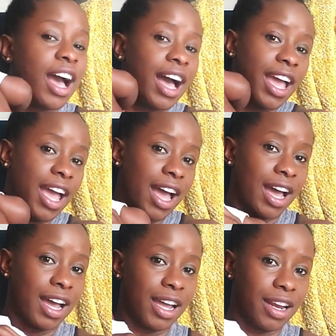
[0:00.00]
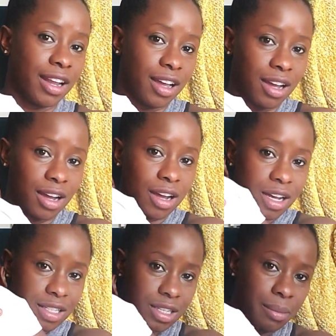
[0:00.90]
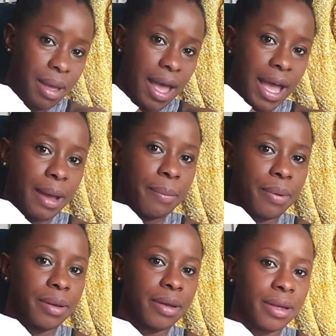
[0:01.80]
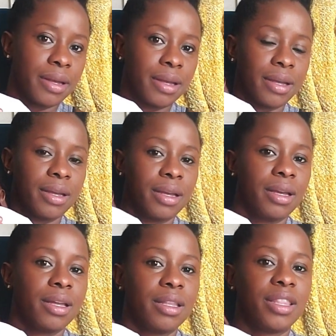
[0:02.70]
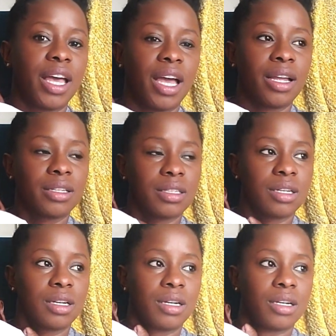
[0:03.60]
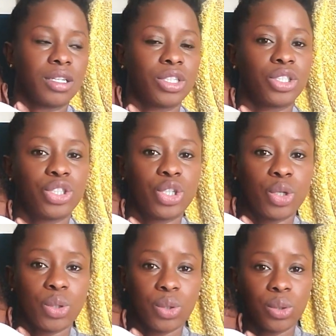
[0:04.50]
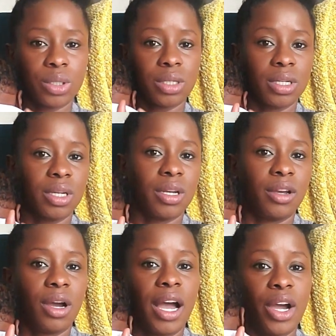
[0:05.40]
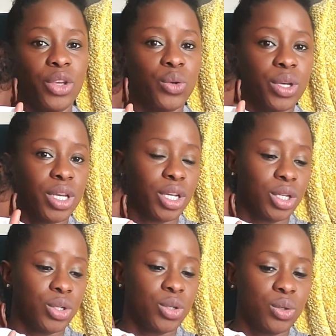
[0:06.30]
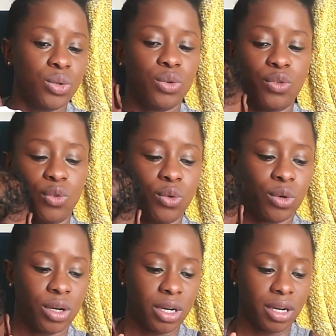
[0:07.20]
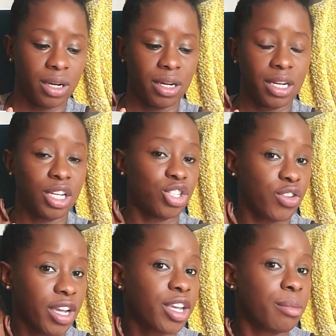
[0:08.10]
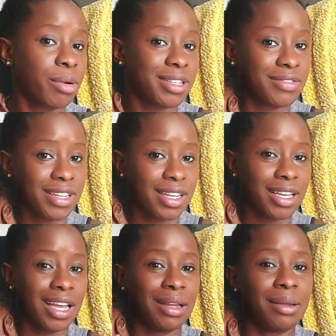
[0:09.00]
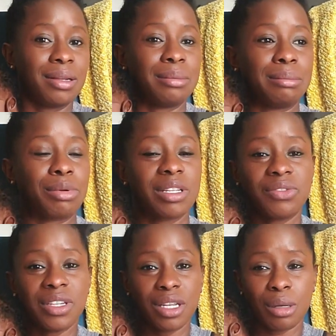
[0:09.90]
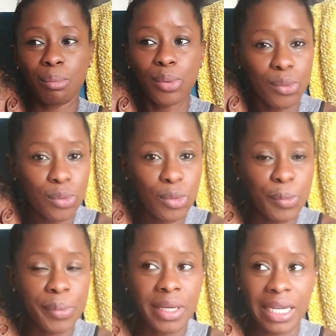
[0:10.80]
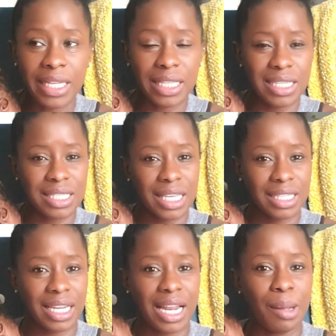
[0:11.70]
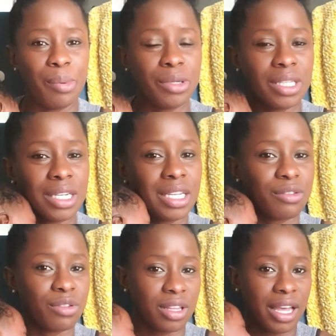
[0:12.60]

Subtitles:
I had an awesome app that showed how you can do it can track your breastfeeding, breastfeeding, poop, things like that. I'll put the link for